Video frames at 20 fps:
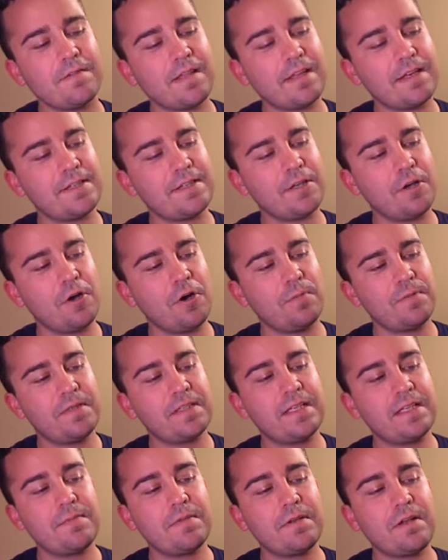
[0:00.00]
let us hope, to
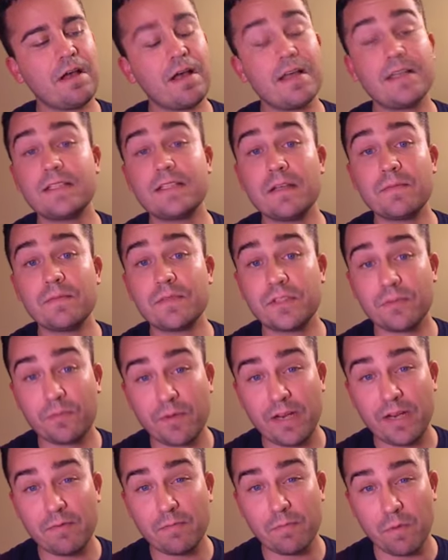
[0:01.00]
symbolize some
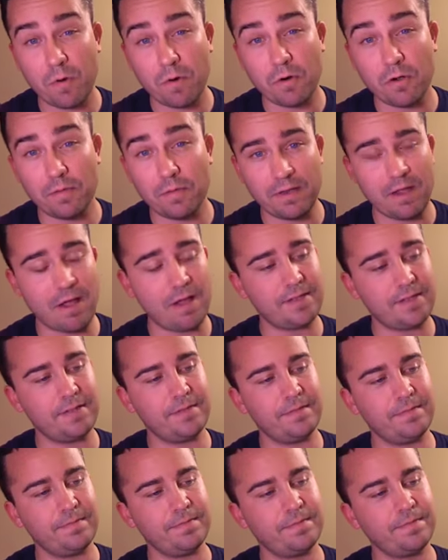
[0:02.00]
sweet moral
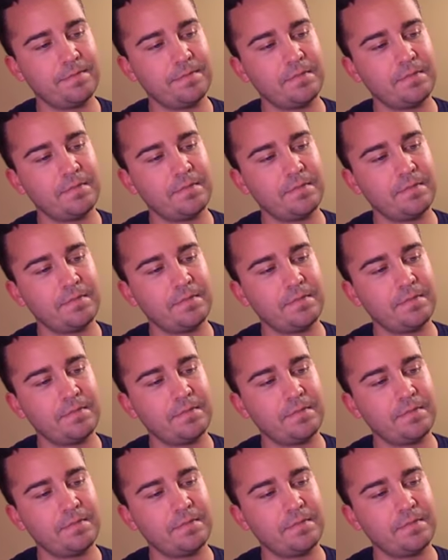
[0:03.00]
blossom